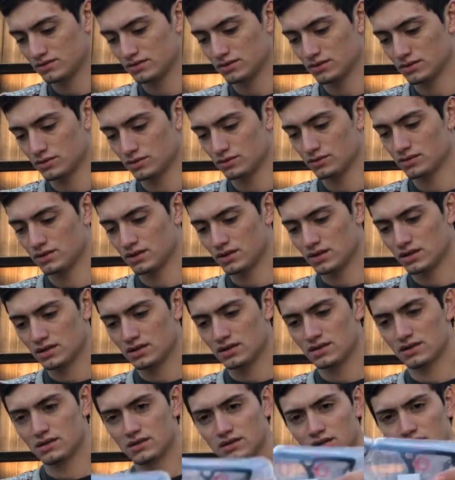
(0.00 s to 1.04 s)
So
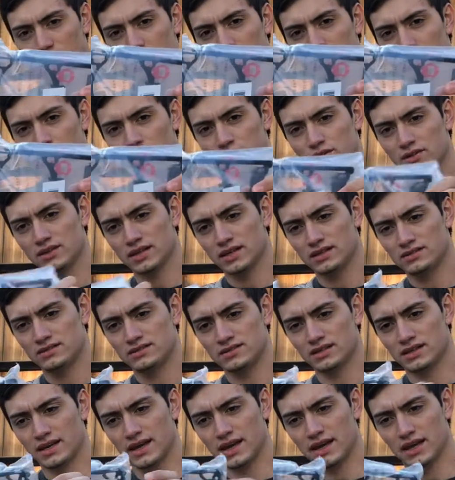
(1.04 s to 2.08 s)
there you go. That's
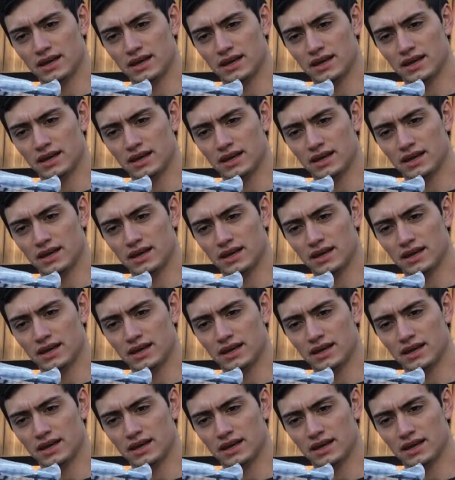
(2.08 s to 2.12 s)
the